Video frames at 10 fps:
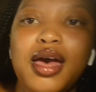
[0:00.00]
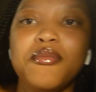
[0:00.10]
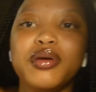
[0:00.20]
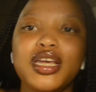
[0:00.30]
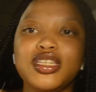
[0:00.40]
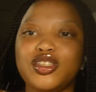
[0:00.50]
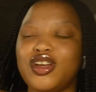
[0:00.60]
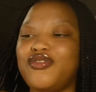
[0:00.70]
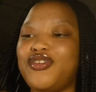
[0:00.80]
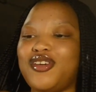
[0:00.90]
but it's
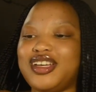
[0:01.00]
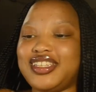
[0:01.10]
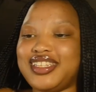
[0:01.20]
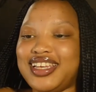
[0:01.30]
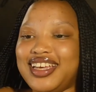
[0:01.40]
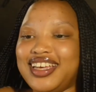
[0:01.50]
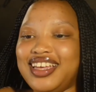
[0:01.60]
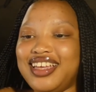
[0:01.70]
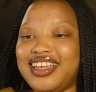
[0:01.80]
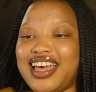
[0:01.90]
not
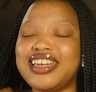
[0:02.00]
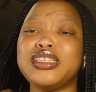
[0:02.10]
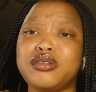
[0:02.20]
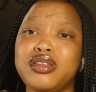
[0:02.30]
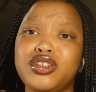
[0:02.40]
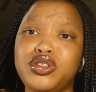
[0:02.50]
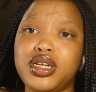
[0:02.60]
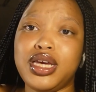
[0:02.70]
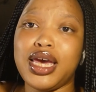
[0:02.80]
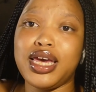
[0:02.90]
focusing, and it's
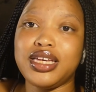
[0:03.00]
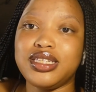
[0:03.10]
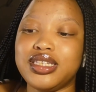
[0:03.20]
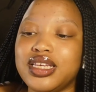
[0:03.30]
literally 8.